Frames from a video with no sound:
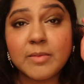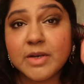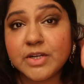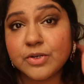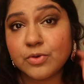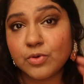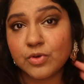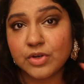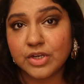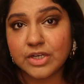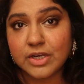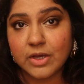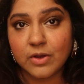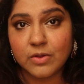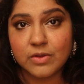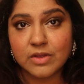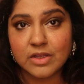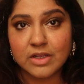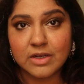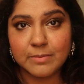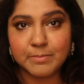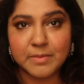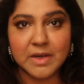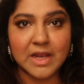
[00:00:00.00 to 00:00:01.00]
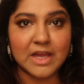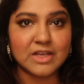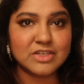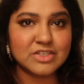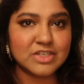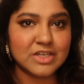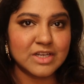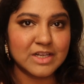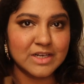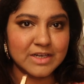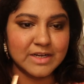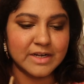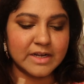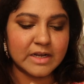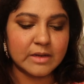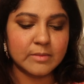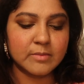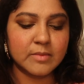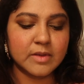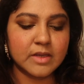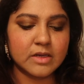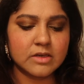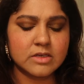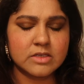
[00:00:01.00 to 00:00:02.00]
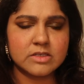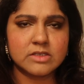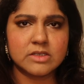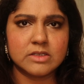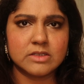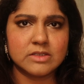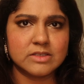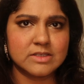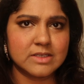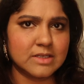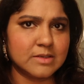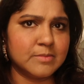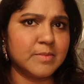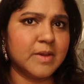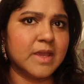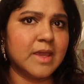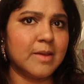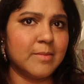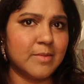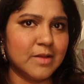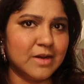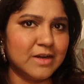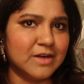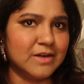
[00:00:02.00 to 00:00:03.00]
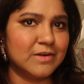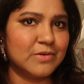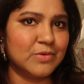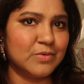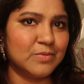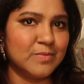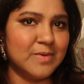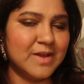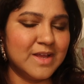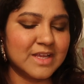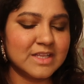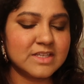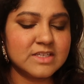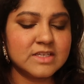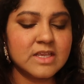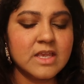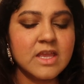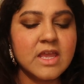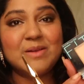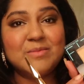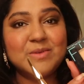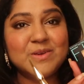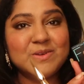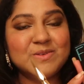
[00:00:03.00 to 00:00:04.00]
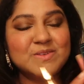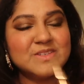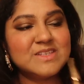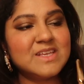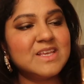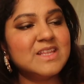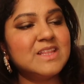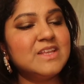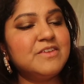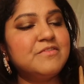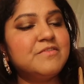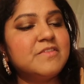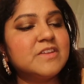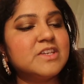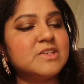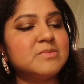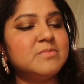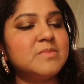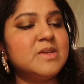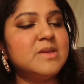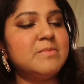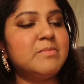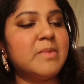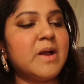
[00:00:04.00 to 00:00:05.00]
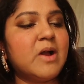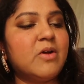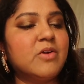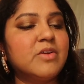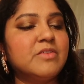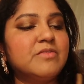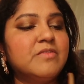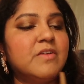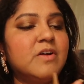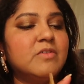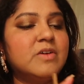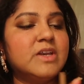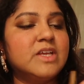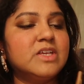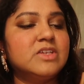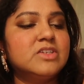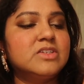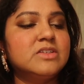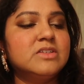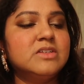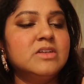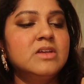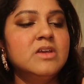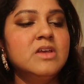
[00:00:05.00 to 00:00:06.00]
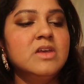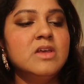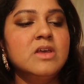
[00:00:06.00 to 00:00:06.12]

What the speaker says: be toning down the blush a little bit since it's given it too much. I'll be using the Fit Me powder foundation.